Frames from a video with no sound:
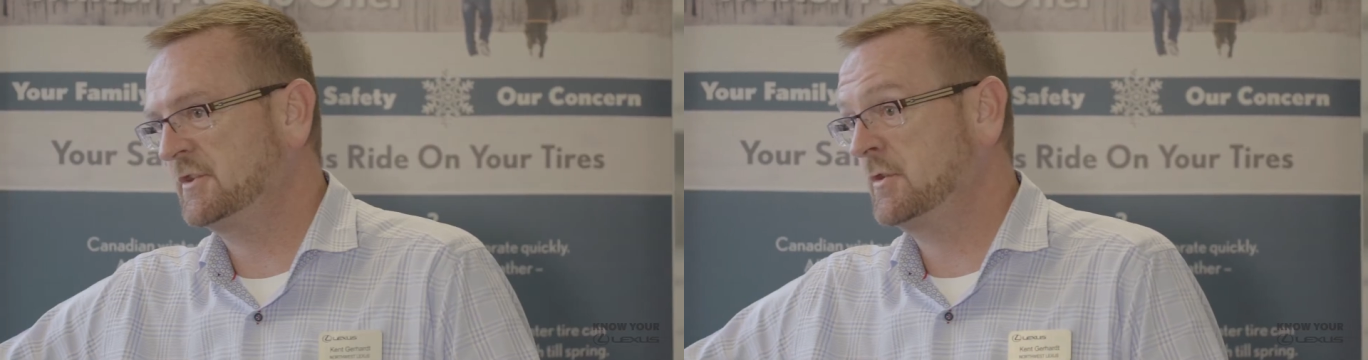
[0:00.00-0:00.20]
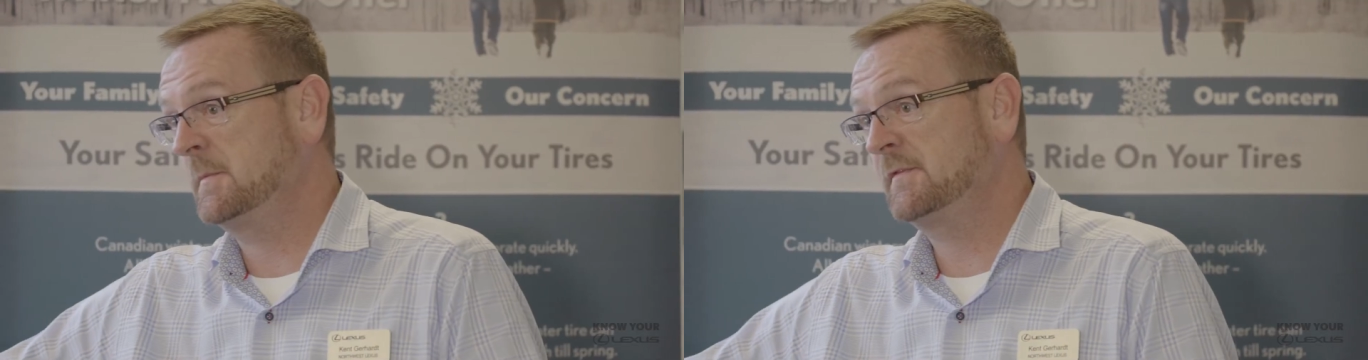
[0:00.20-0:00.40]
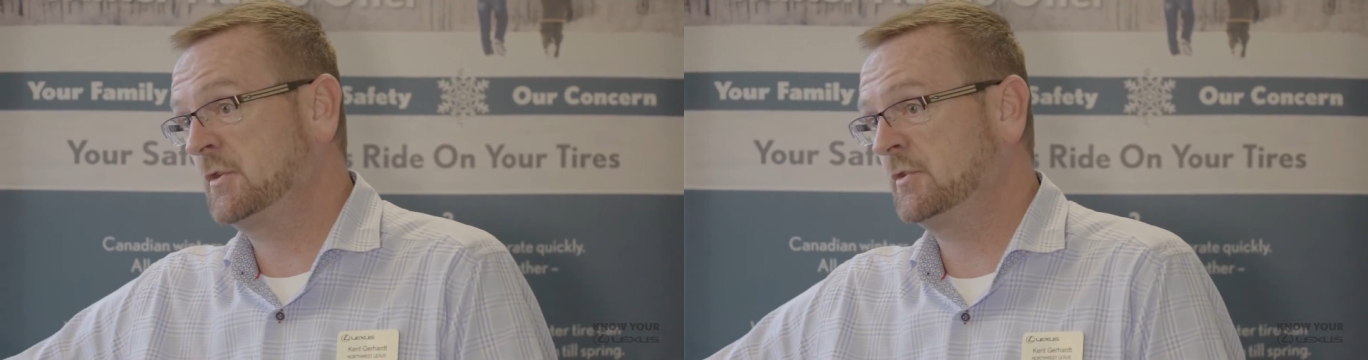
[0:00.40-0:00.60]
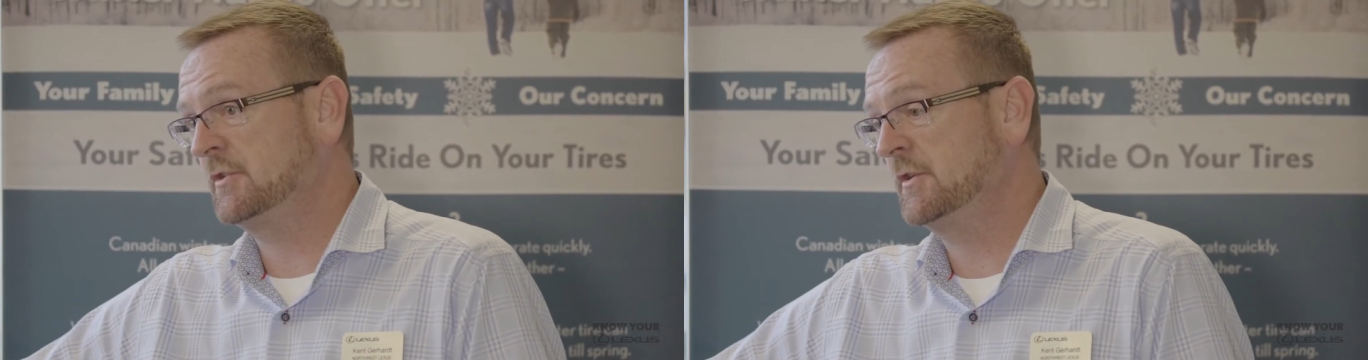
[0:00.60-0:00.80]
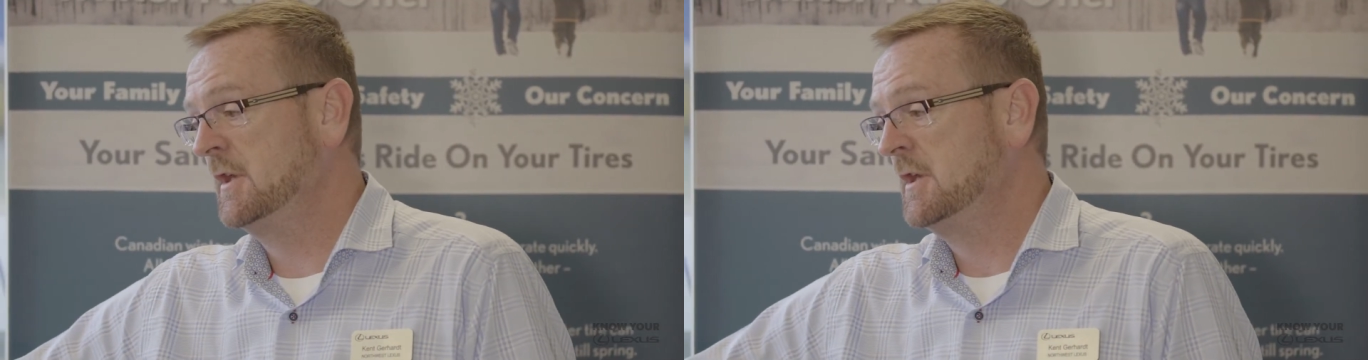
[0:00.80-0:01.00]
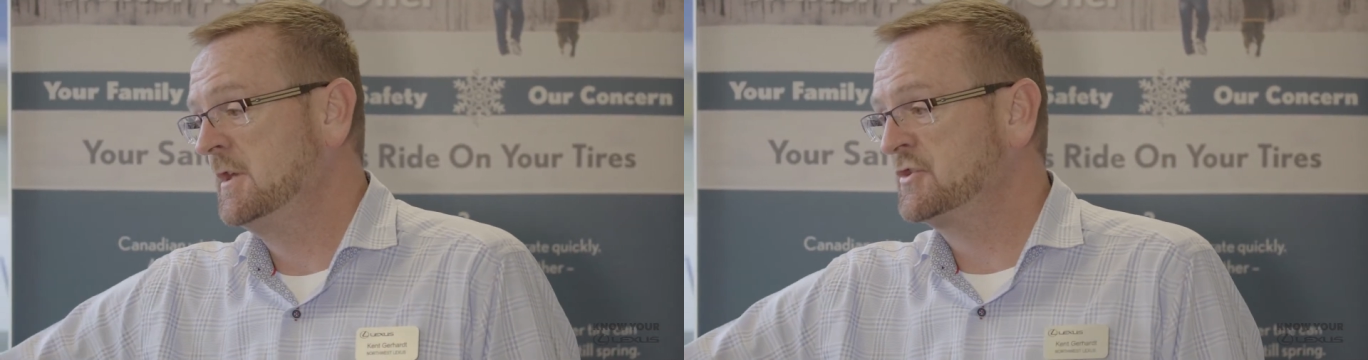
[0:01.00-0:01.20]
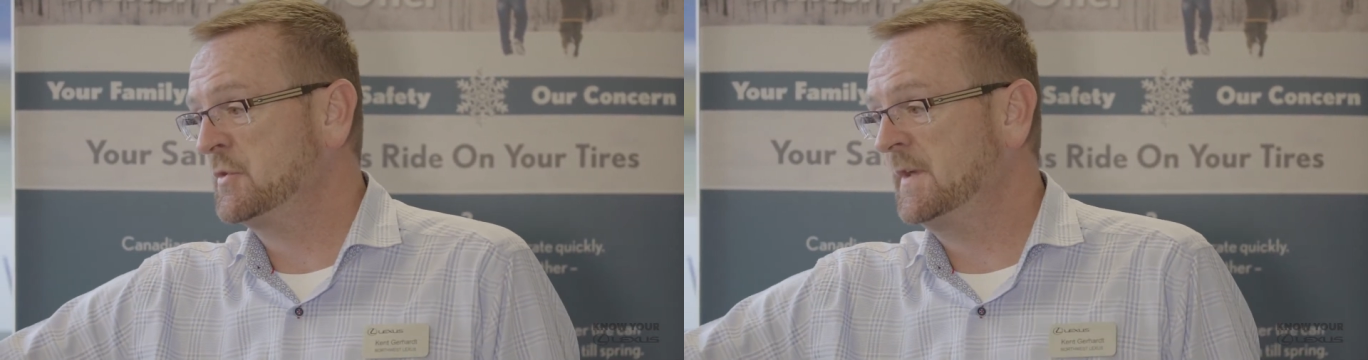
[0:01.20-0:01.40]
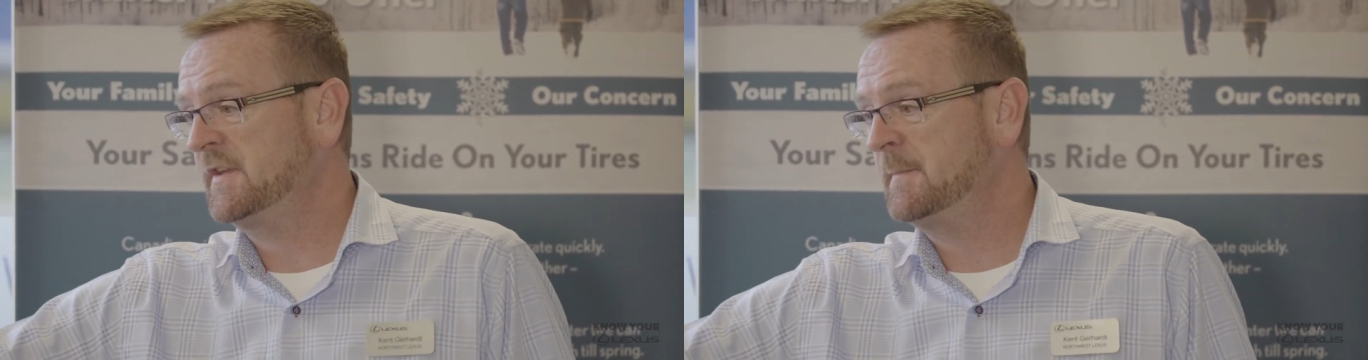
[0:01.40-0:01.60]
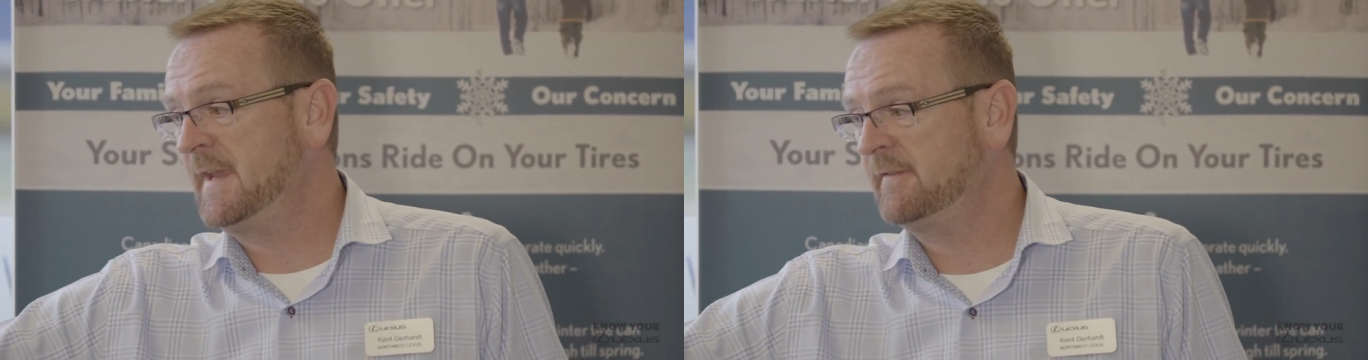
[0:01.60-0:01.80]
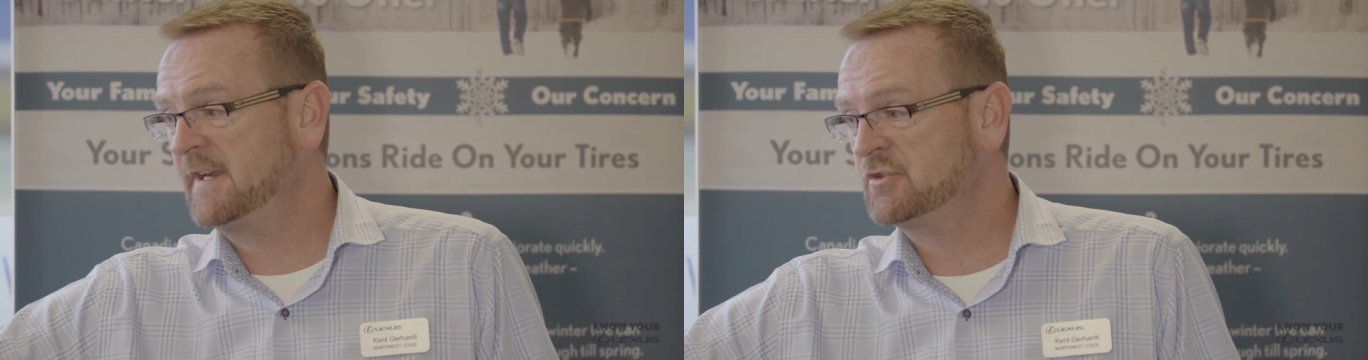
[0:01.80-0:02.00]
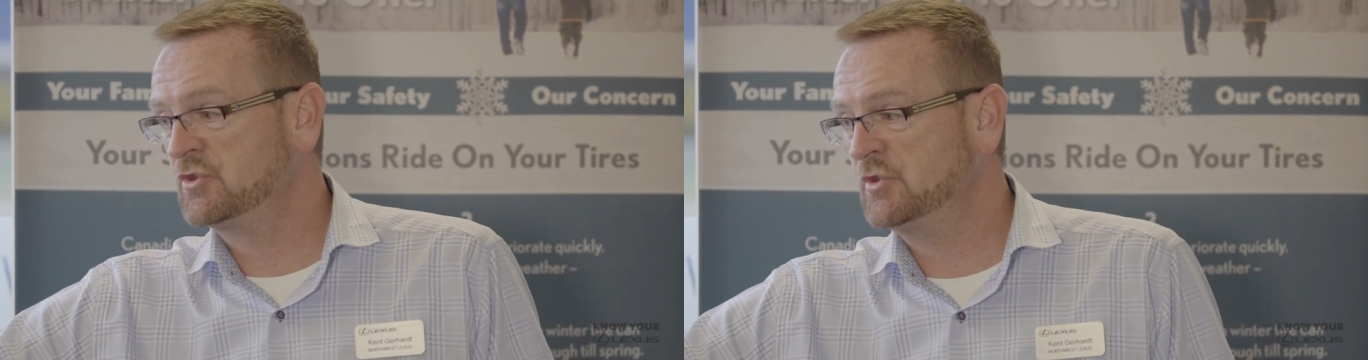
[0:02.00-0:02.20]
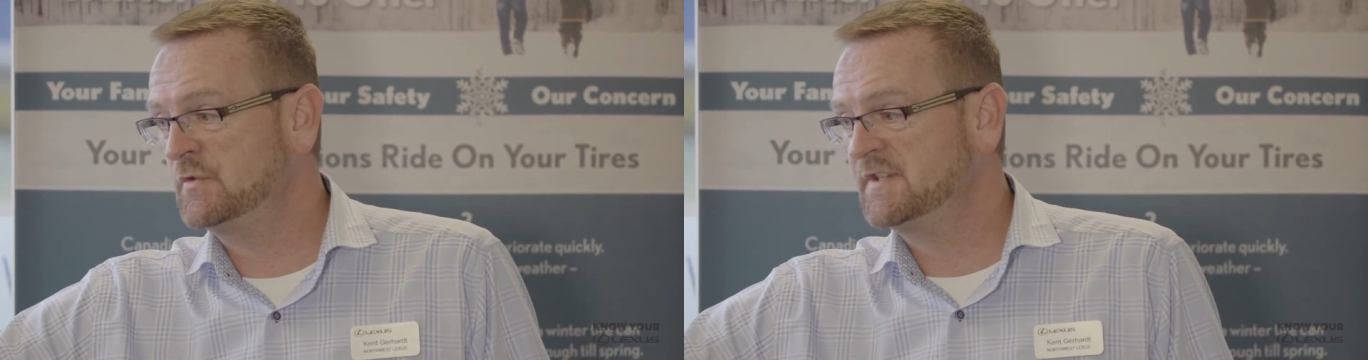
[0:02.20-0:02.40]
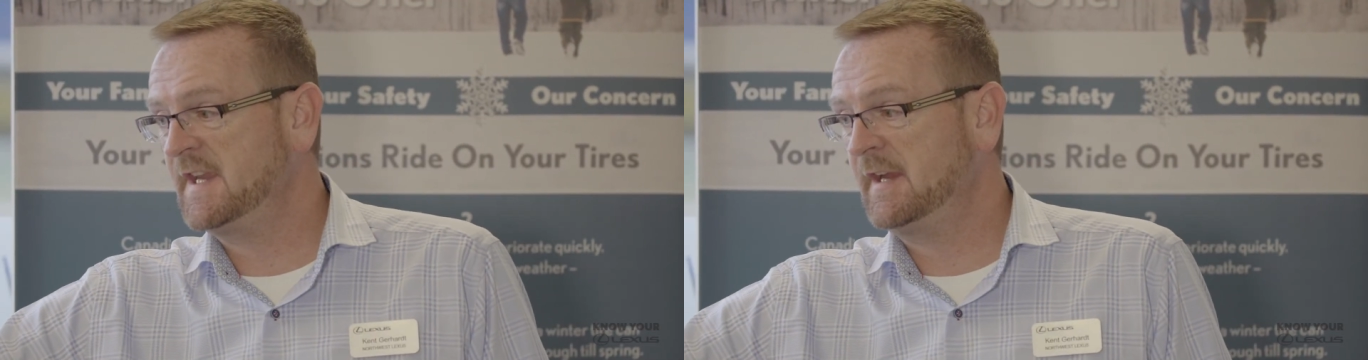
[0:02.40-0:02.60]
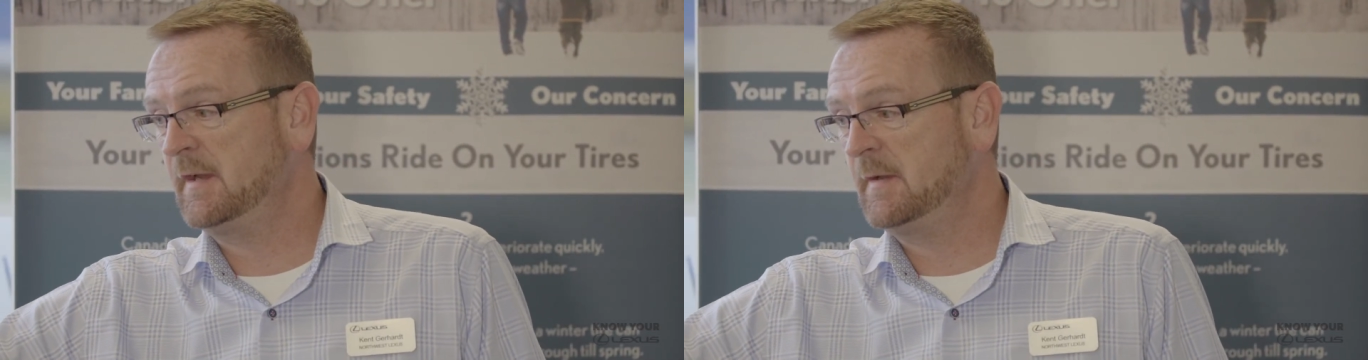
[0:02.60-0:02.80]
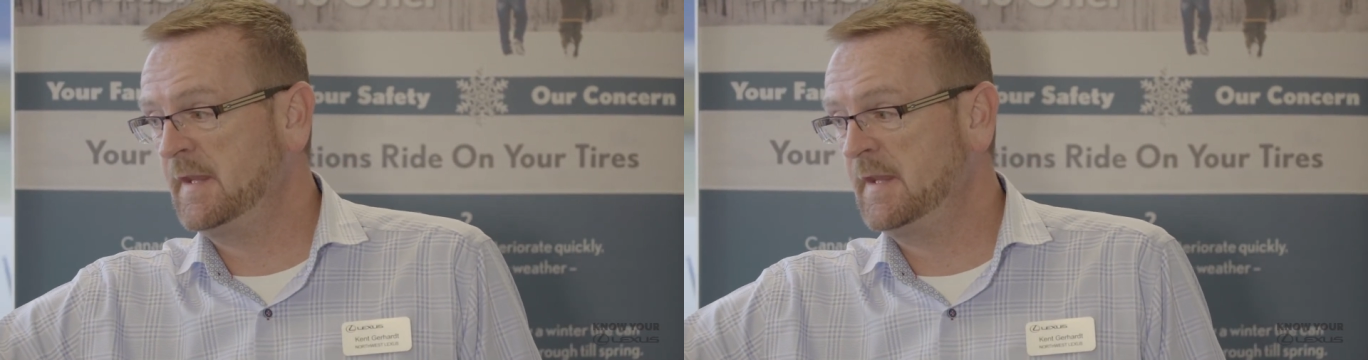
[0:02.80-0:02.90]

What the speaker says: extreme of cold. So what the manufacturers do is they